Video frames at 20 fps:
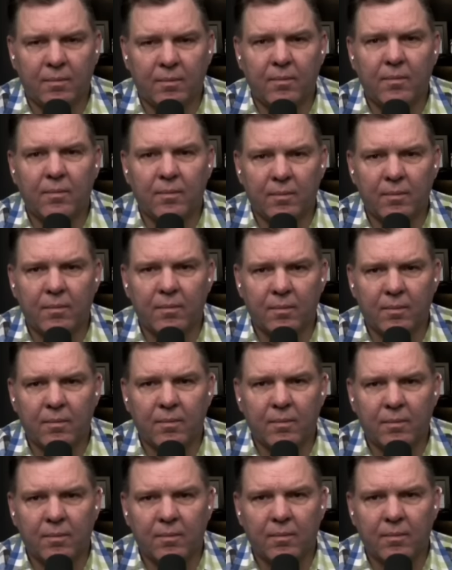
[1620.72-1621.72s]

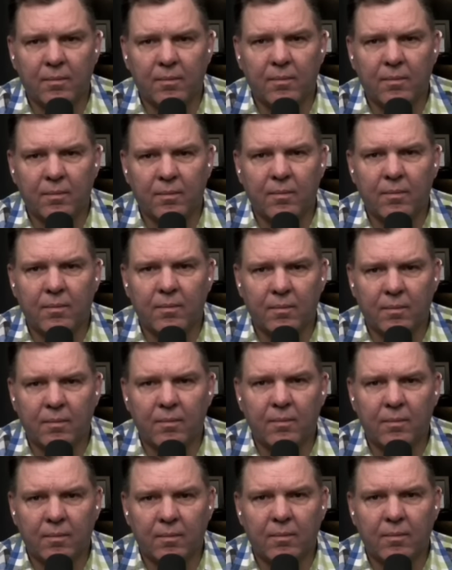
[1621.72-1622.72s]

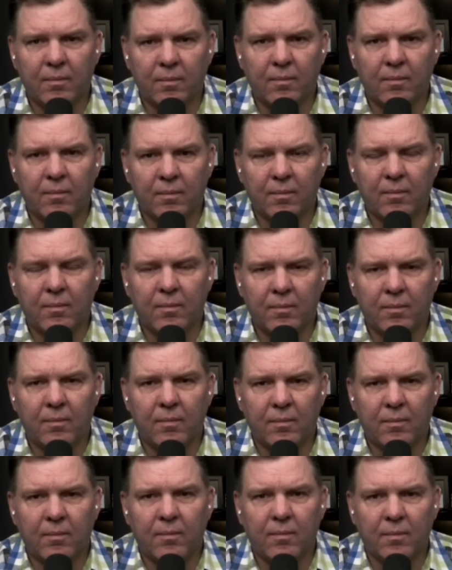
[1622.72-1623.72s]

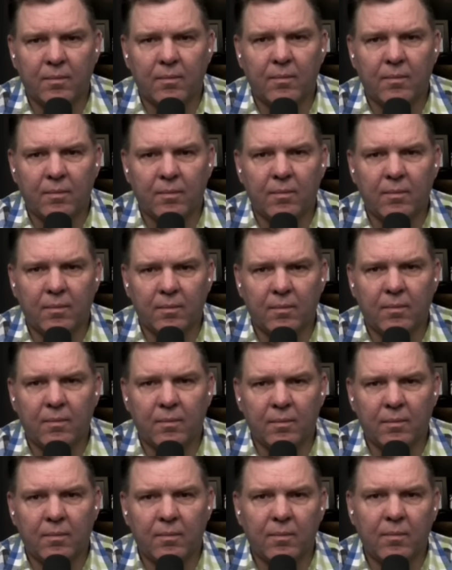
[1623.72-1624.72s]

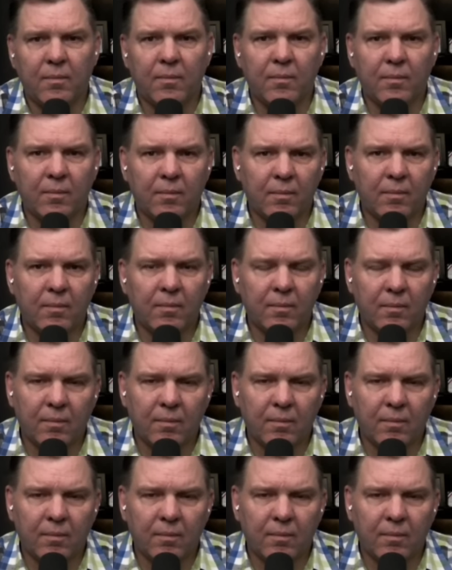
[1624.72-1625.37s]
No words are spoken by the person on screen.